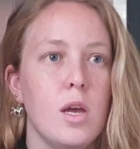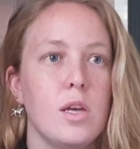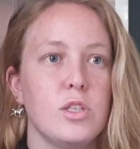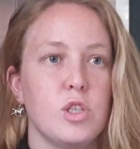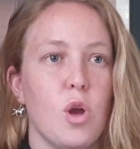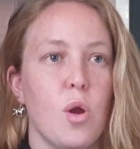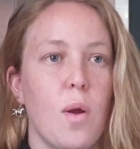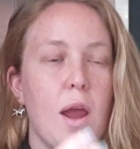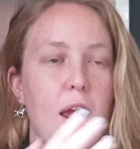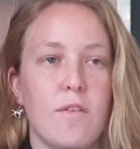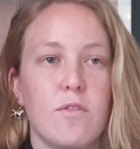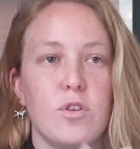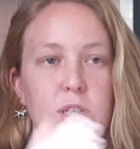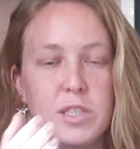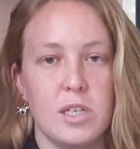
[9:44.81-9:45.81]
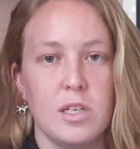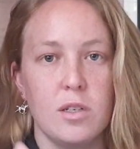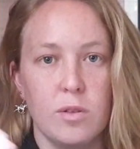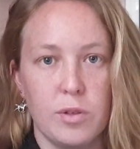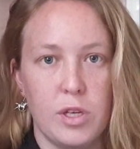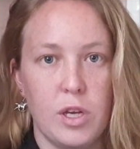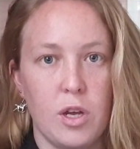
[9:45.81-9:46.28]
So every
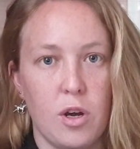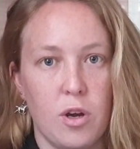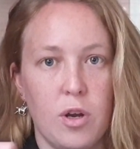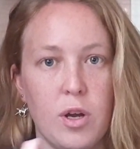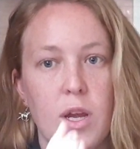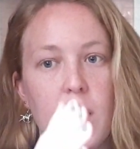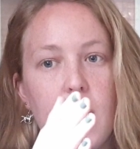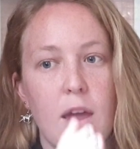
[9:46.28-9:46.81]
single year,